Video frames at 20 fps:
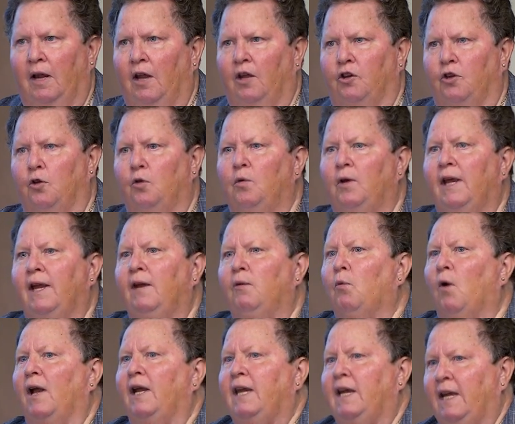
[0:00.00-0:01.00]
You need
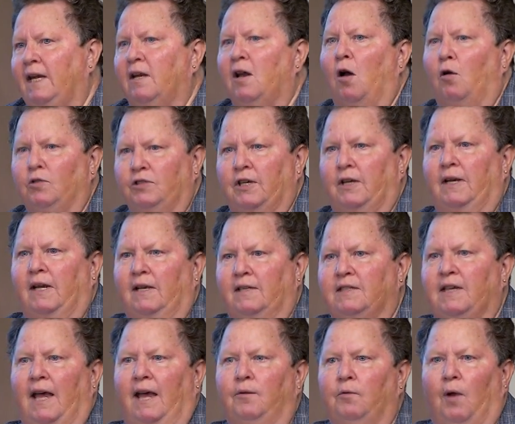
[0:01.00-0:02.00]
what he knows in
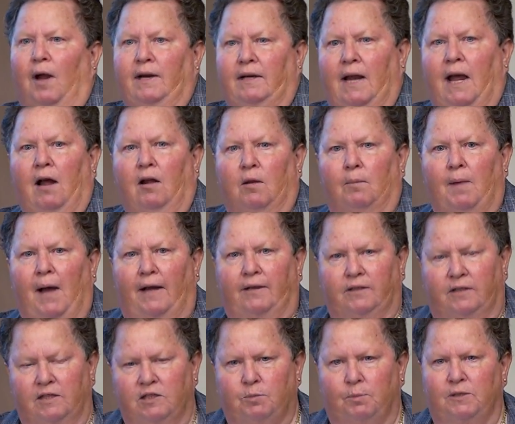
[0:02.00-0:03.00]
his head right now about
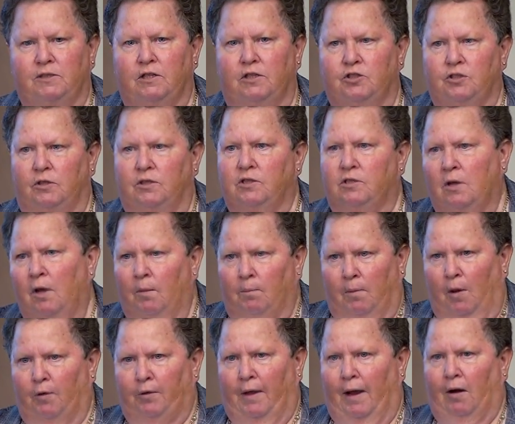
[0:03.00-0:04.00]
dispositions,
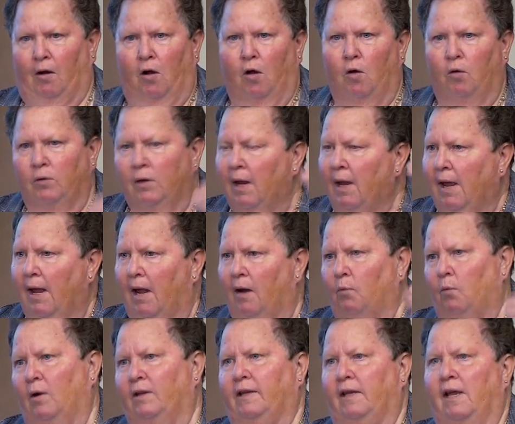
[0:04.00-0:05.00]
both our own
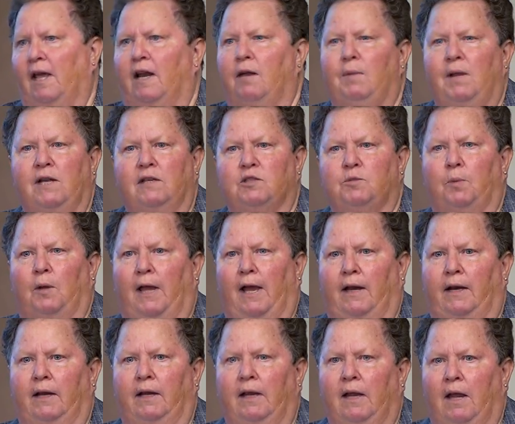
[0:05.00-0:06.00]
and what the enemy is
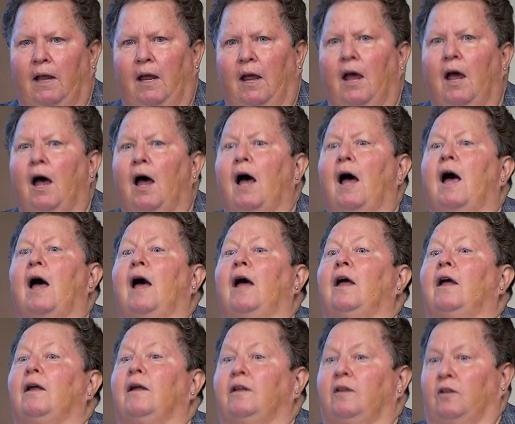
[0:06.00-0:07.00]
planning.
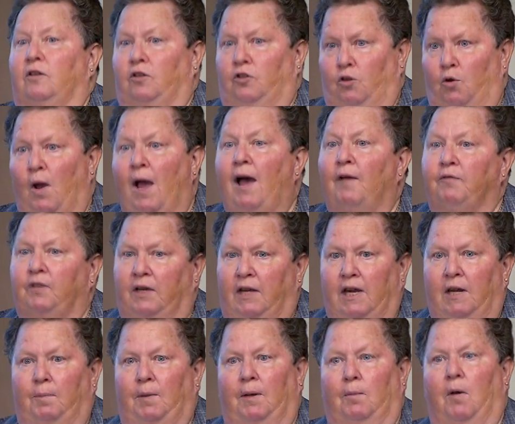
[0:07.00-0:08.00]
You have to
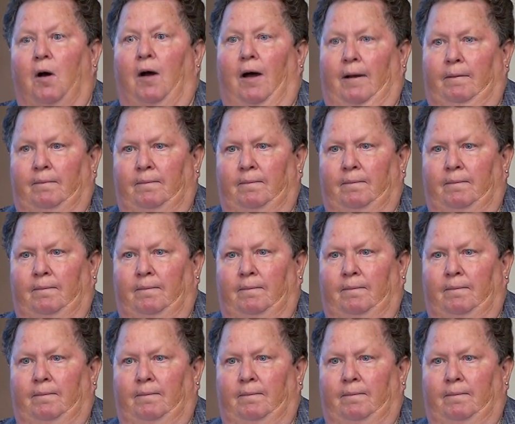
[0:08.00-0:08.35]
keep him on."